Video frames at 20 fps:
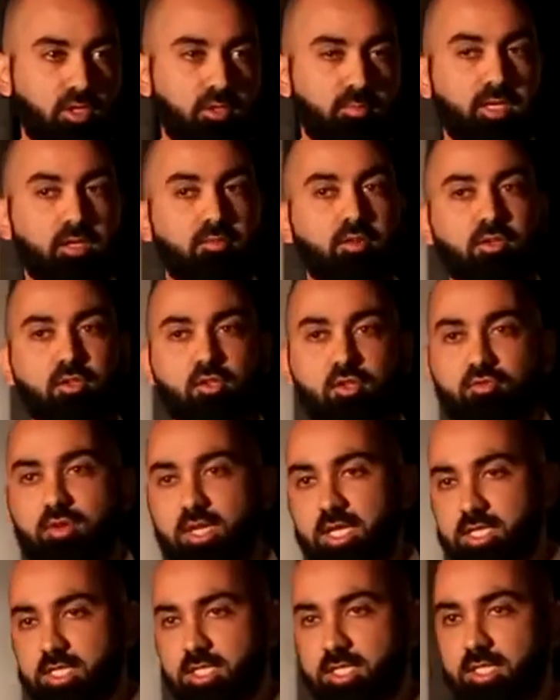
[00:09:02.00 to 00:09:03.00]
you going to be living on the
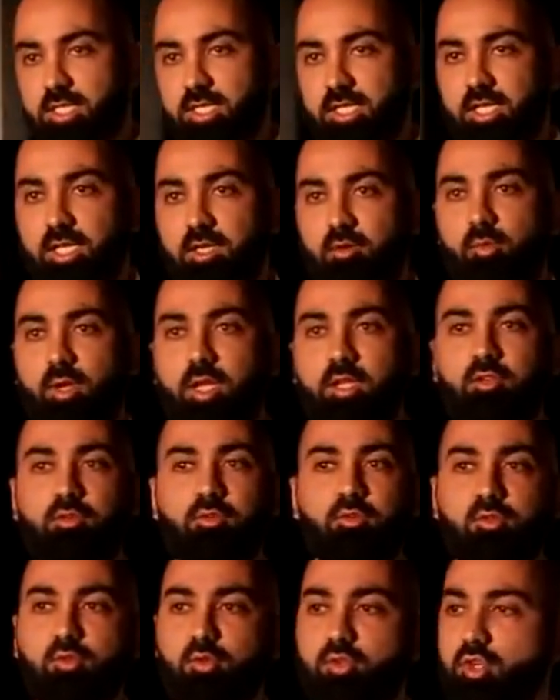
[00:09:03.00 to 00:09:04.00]
street? When you
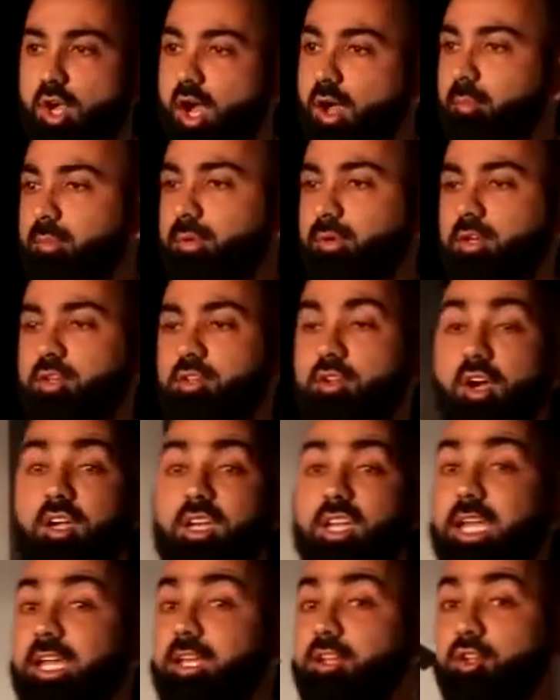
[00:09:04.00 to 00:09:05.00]
lose your job, are you not
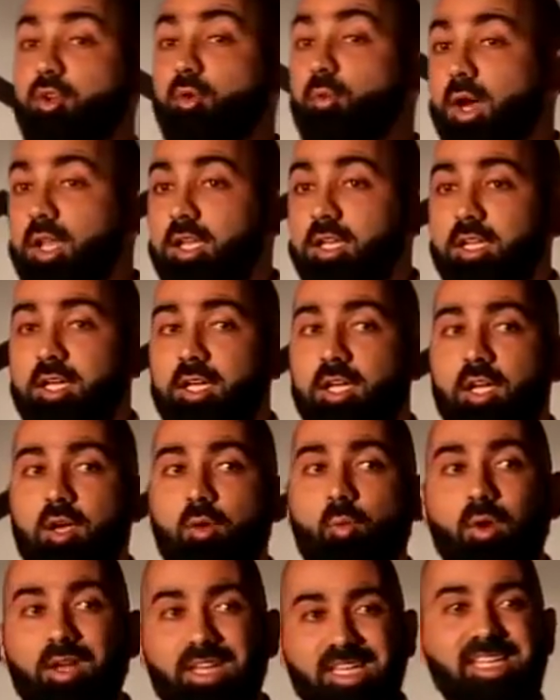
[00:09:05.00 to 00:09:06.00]
going to get a new one?
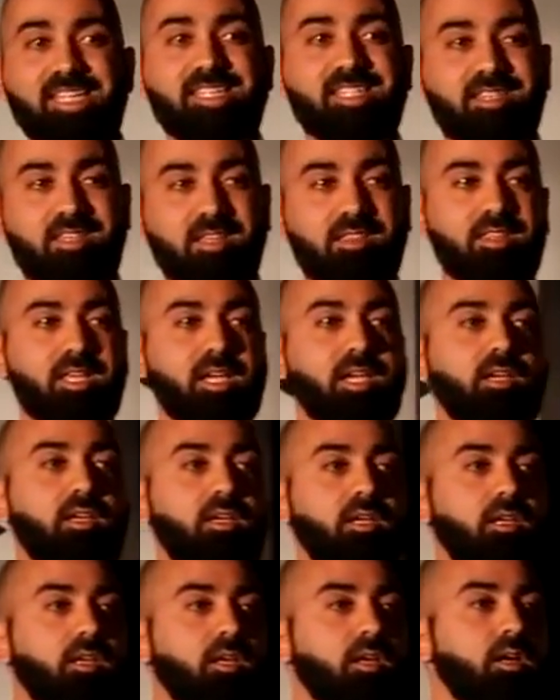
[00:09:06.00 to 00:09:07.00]
What is the
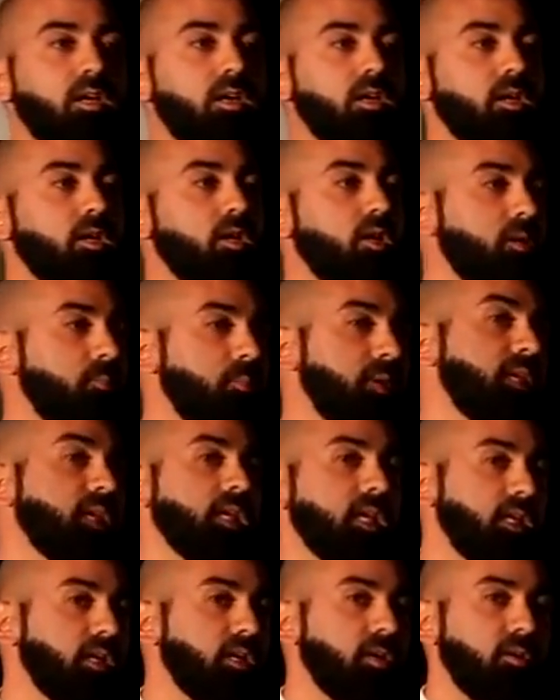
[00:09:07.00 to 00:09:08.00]
thing going to
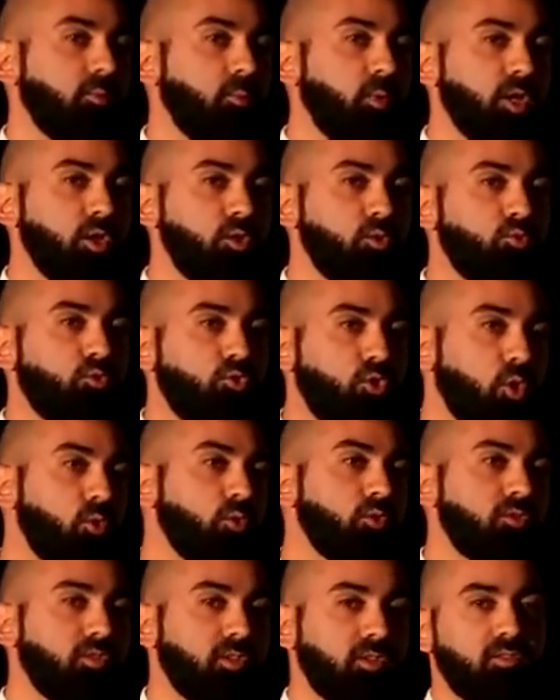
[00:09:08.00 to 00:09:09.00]
be when you
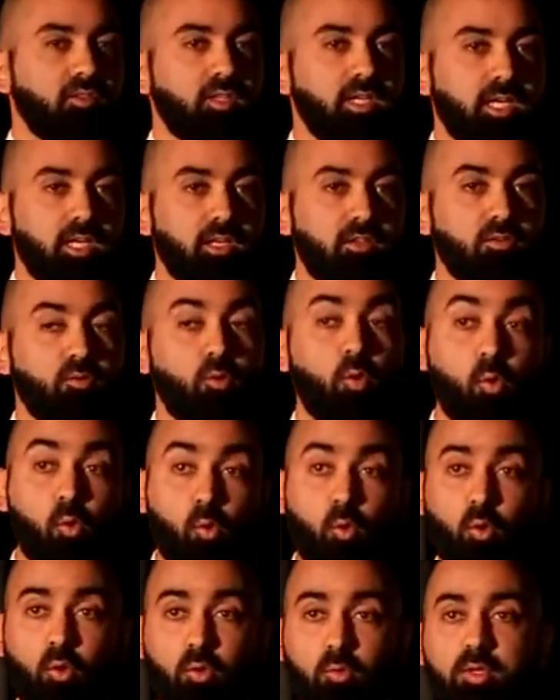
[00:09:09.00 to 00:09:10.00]
don't succeed,
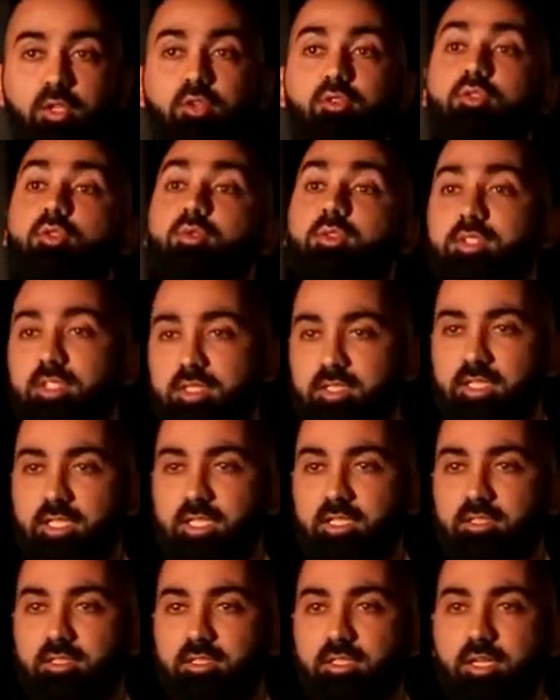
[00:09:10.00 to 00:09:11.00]
or when you do
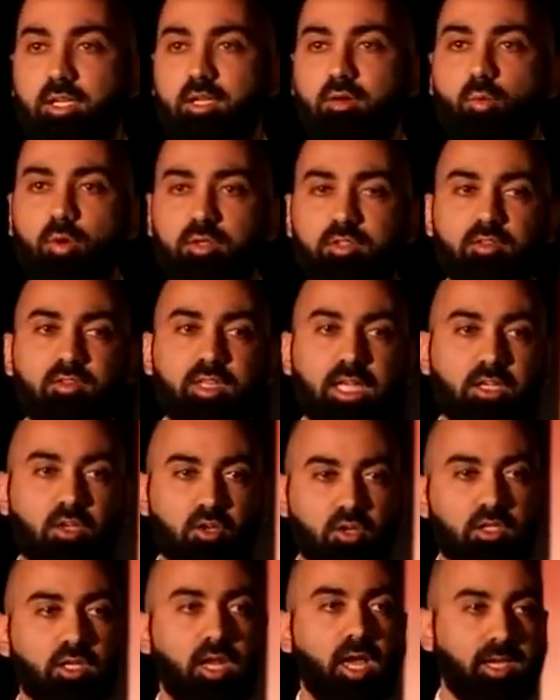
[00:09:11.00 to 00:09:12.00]
succeed? What does that
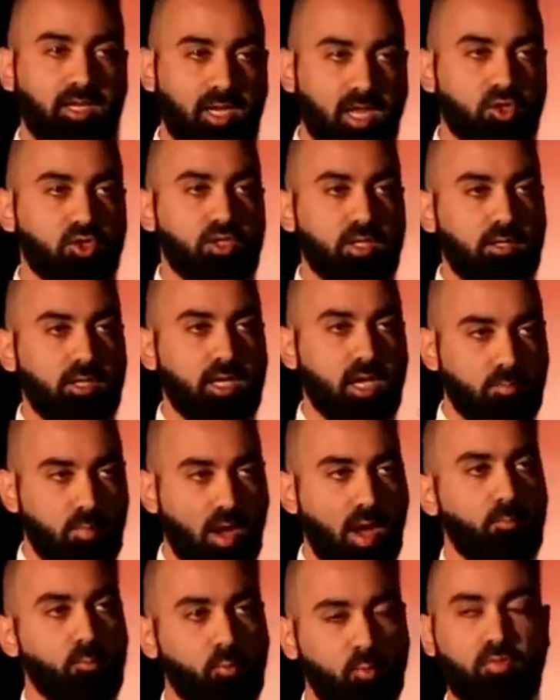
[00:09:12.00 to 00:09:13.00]
look like? And actually come
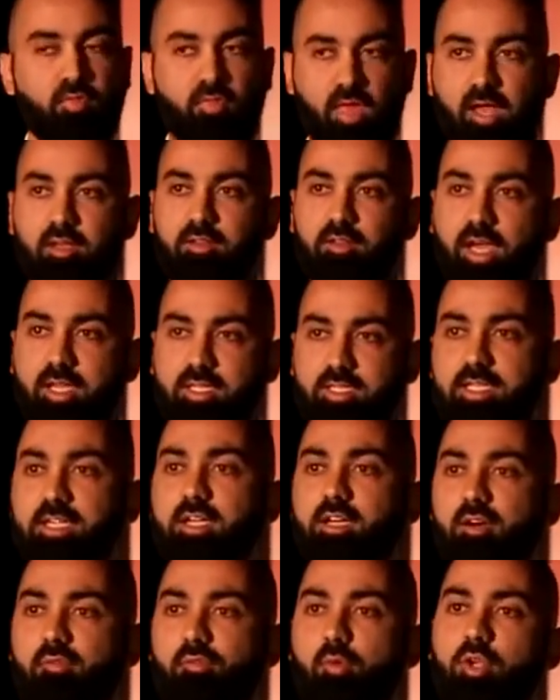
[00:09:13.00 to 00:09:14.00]
up with that
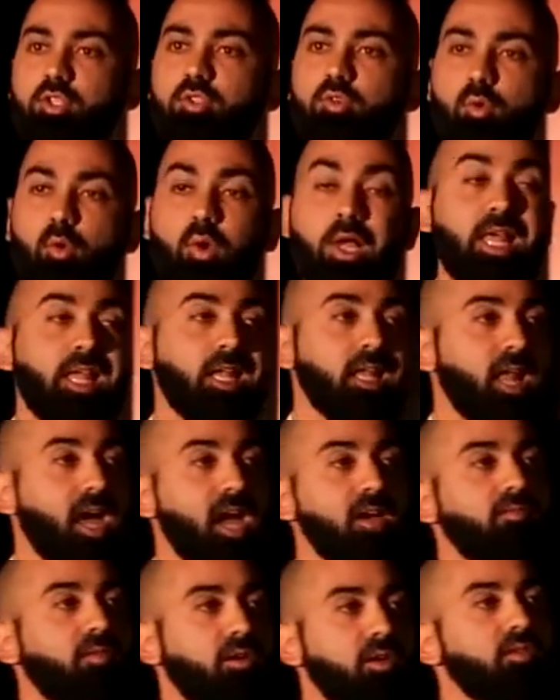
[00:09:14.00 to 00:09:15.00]
idea of what your
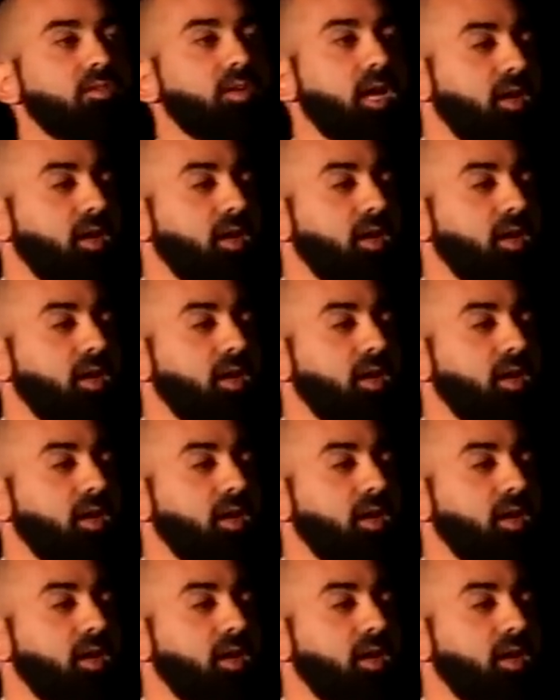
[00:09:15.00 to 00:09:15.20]
life looks